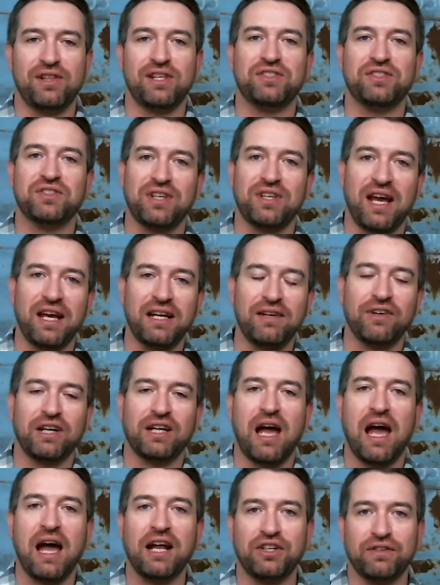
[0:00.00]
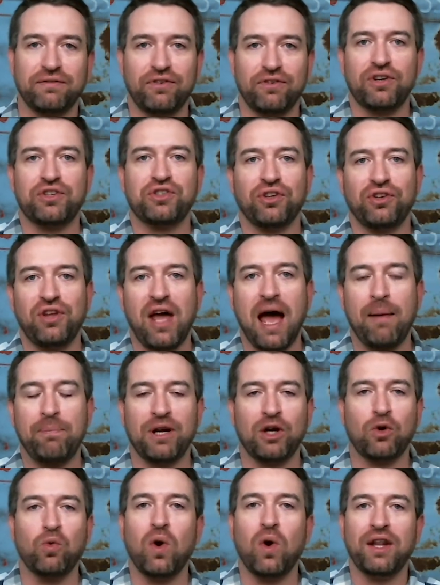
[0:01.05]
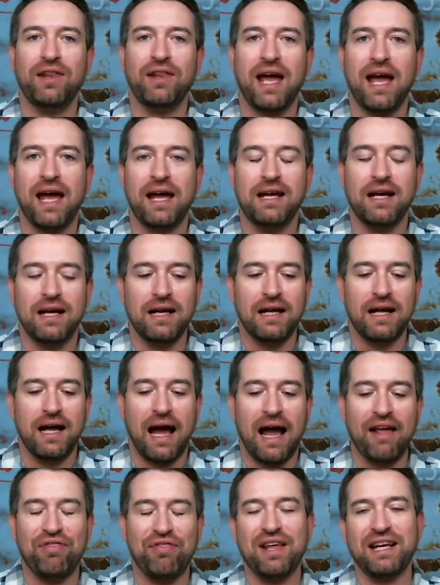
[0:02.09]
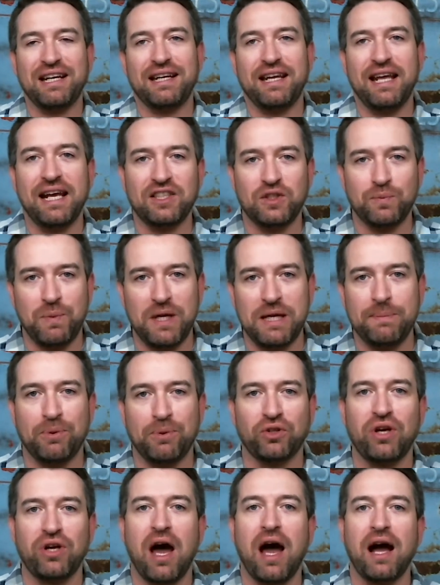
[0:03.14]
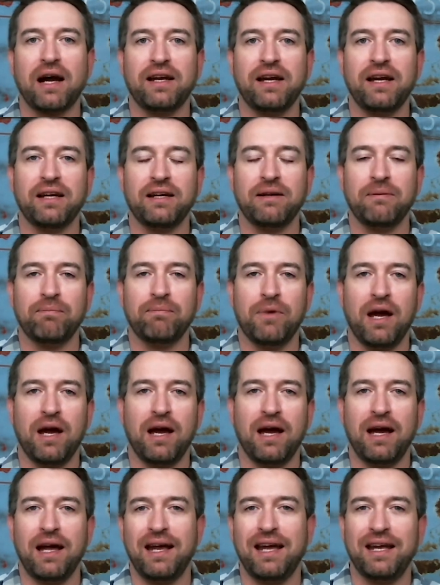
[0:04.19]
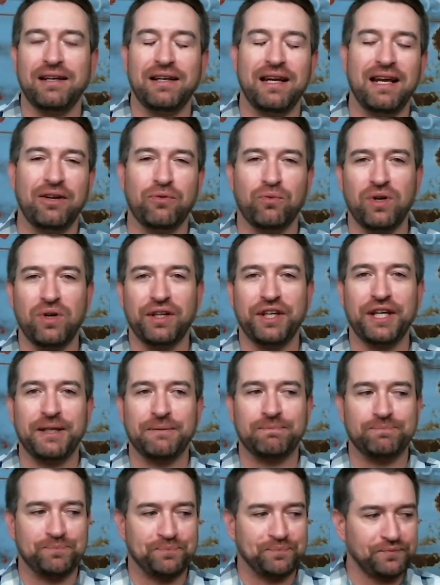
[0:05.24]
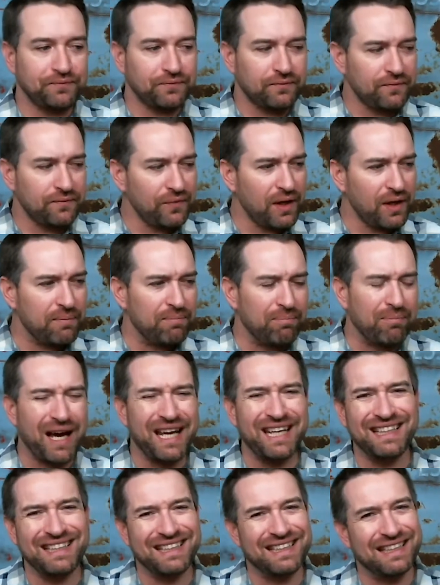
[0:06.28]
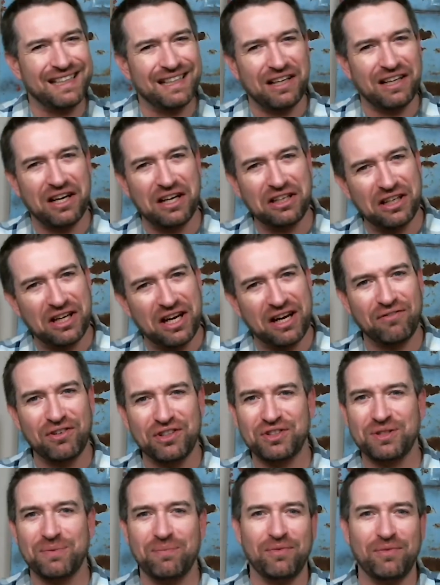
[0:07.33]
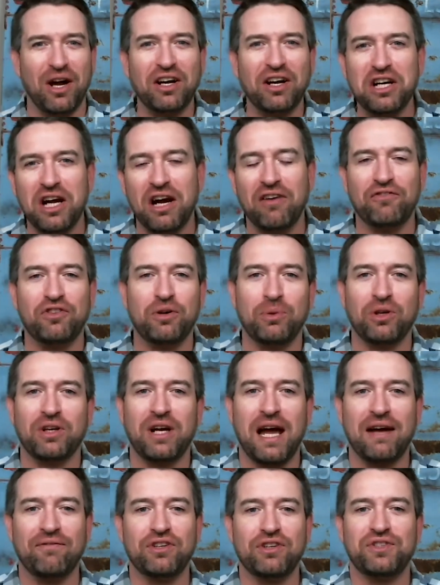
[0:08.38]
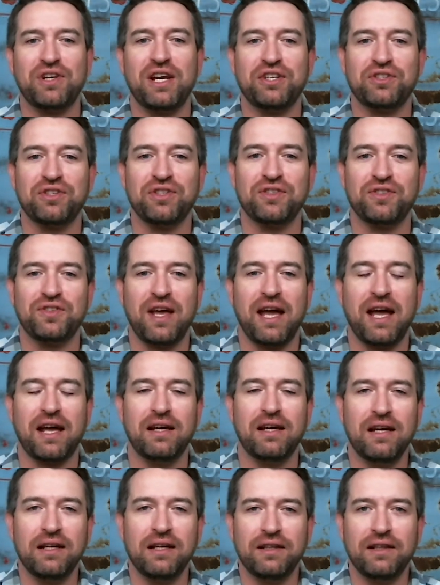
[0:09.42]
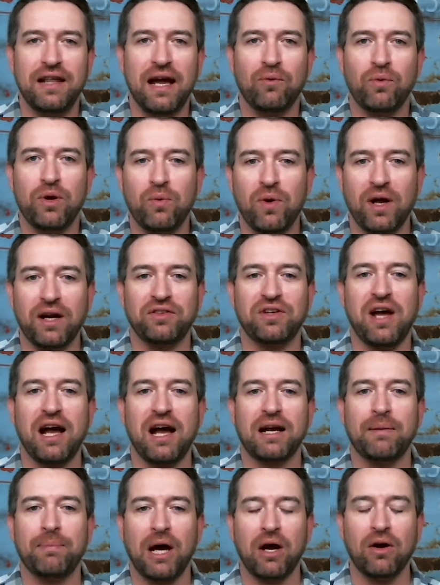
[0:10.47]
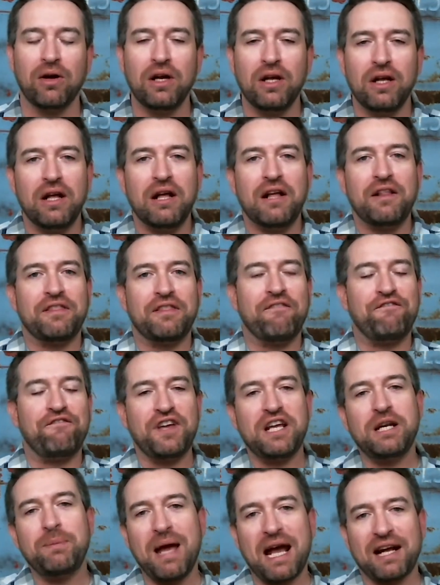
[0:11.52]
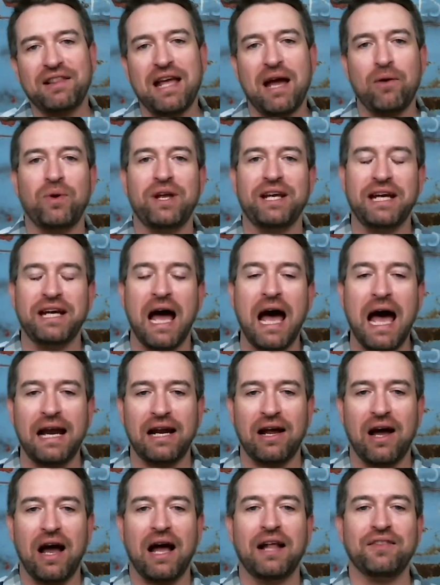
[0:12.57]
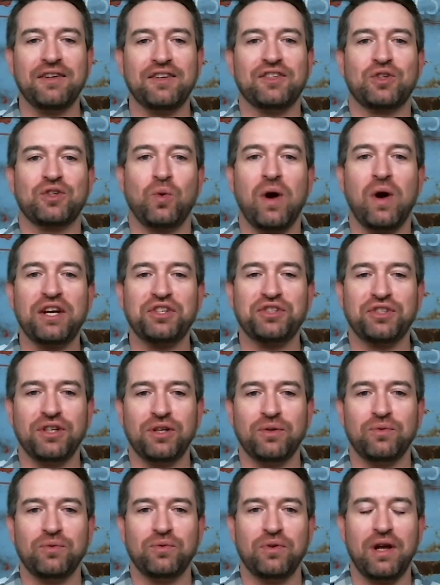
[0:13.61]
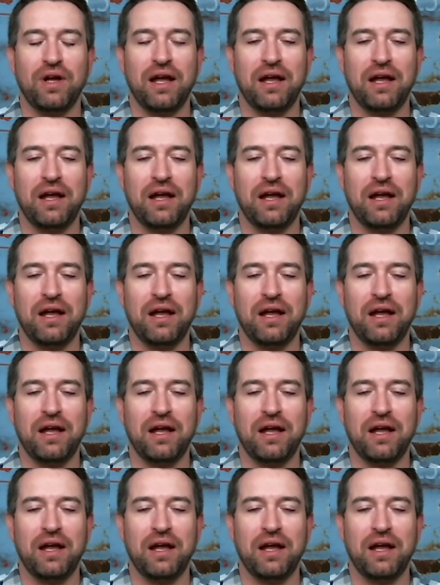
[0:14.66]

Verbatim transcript: this is kind of a controversial topic, one that I think gets people talking uh, and, and really might uncover some uncomfortable conversations that, that we want to talk about. The feedback that we got on this question